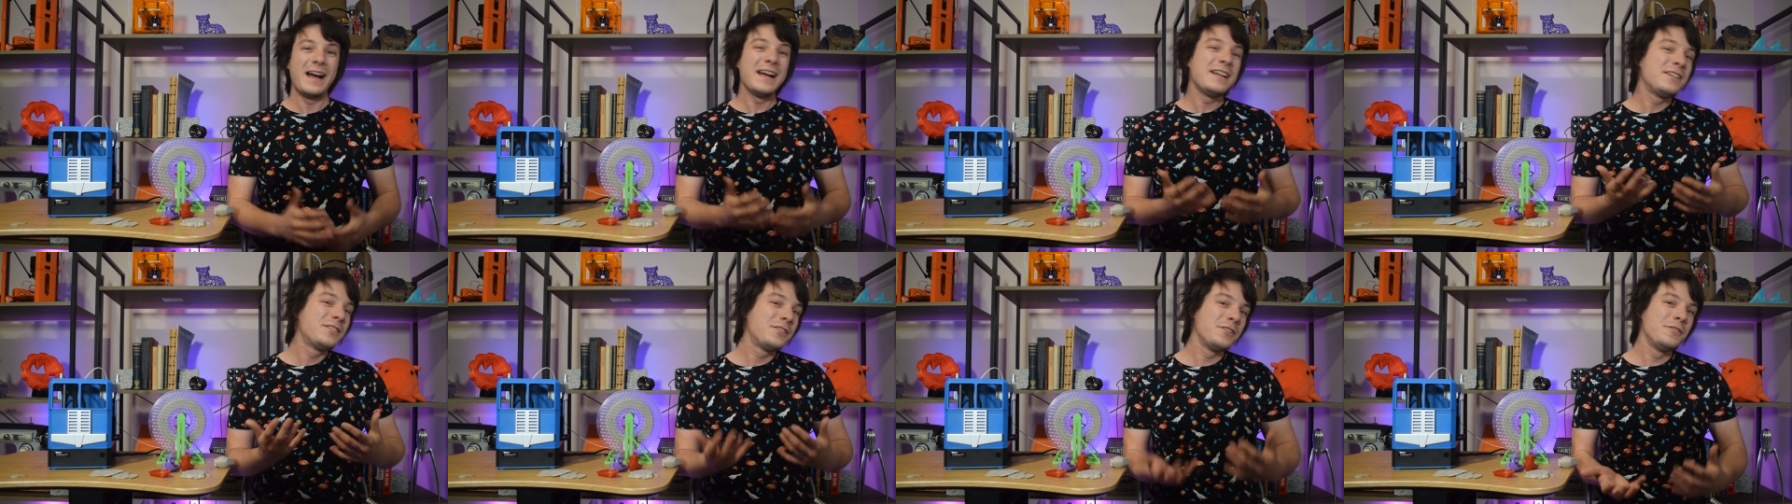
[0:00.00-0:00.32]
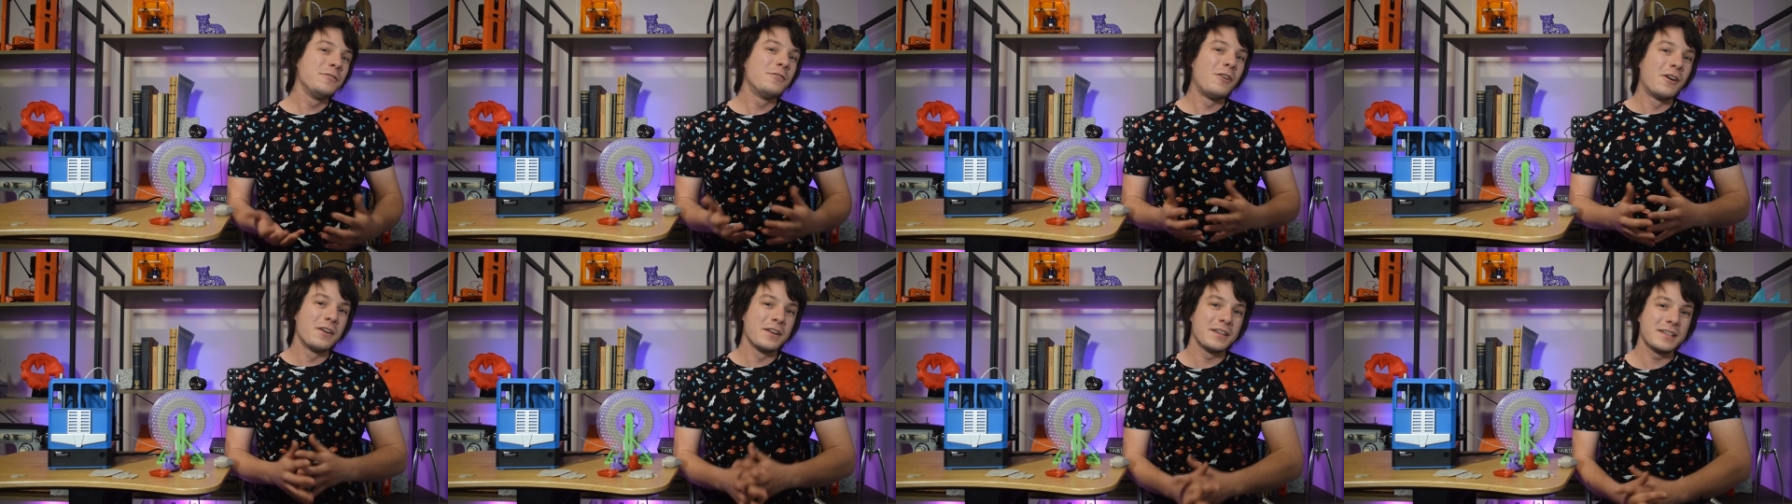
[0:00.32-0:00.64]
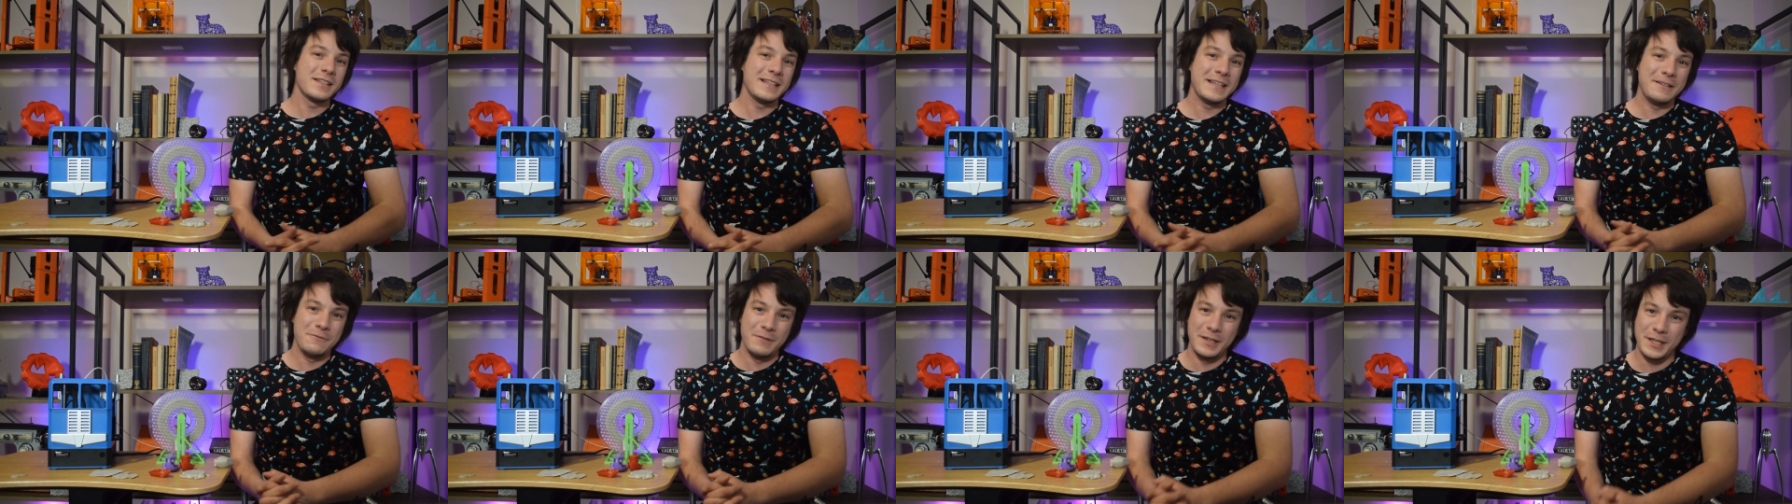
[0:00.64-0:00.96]
I do
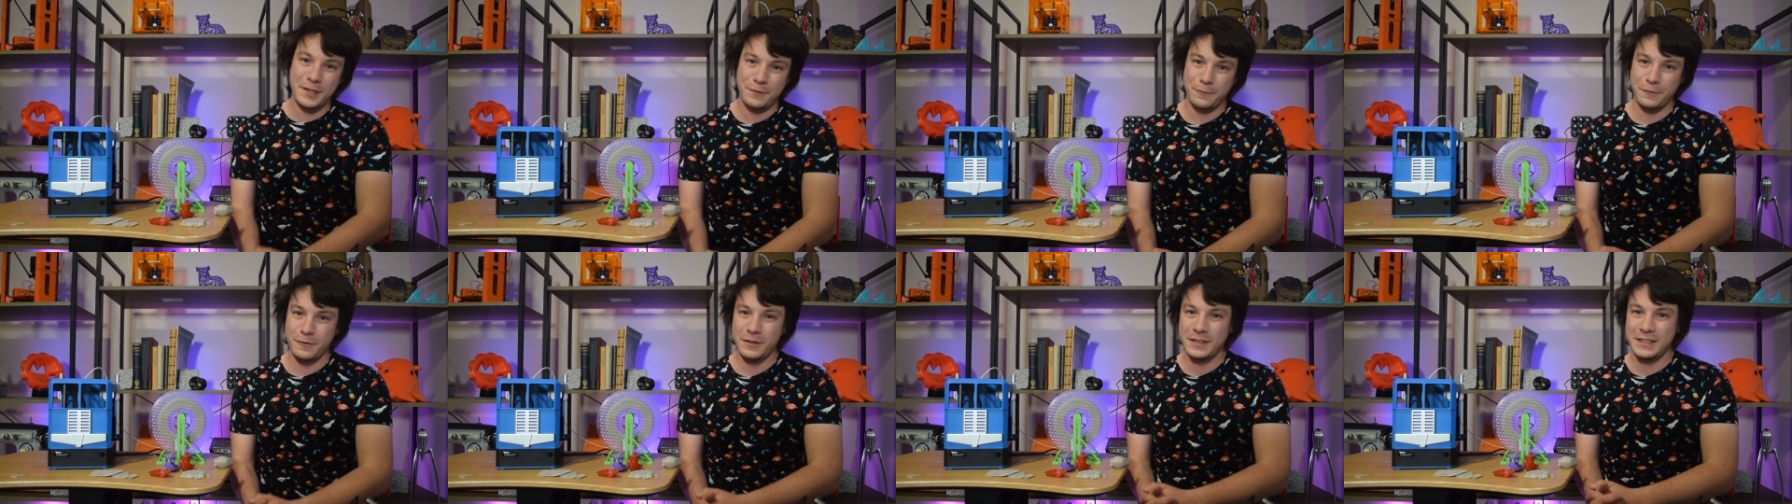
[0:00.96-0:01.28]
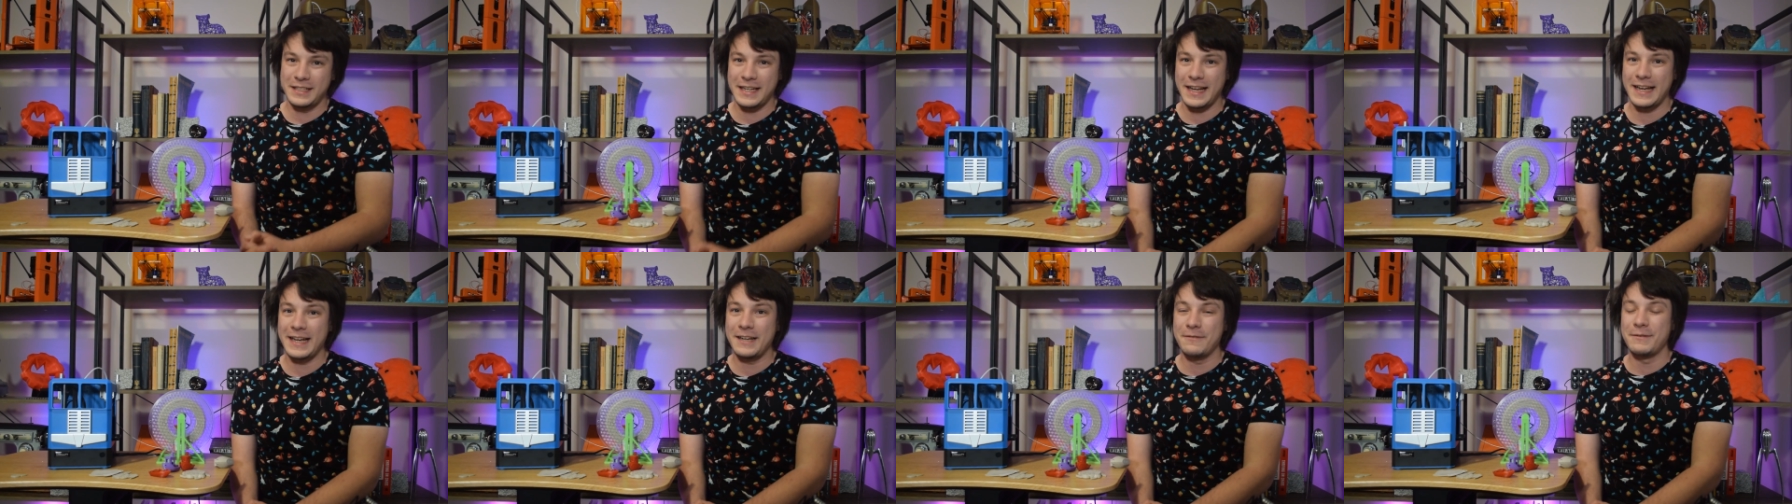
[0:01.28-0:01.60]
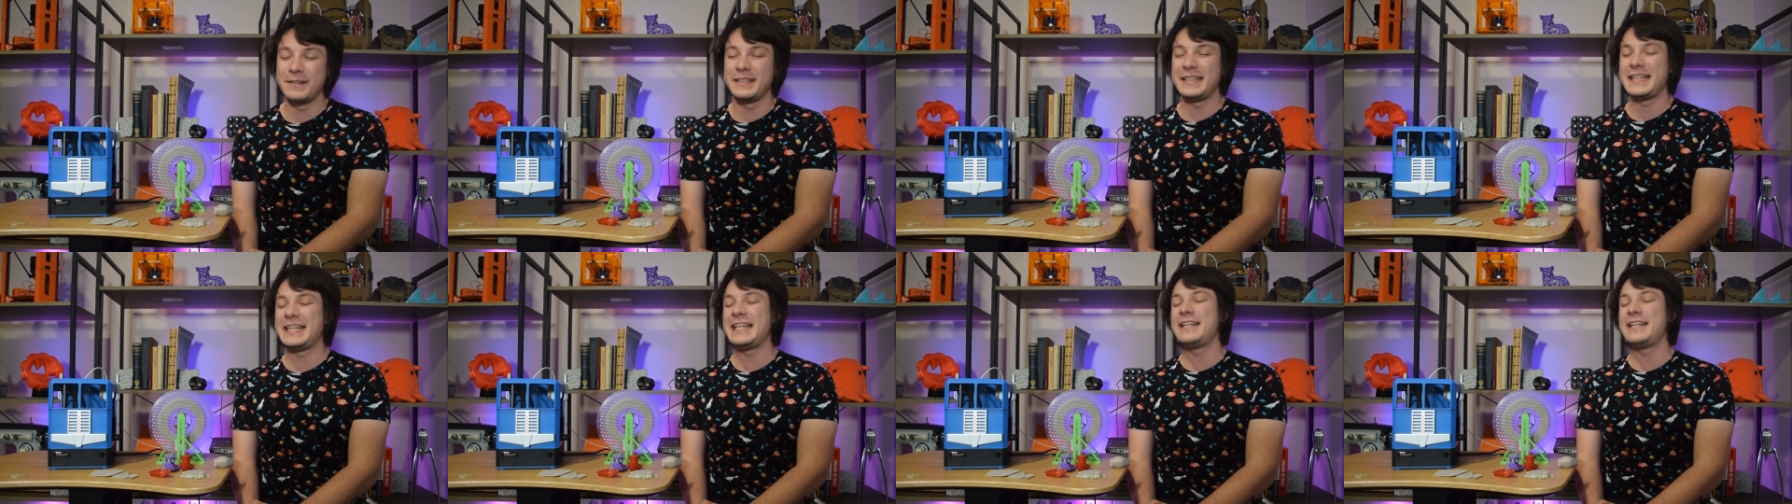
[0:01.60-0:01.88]
honestly wish for a day when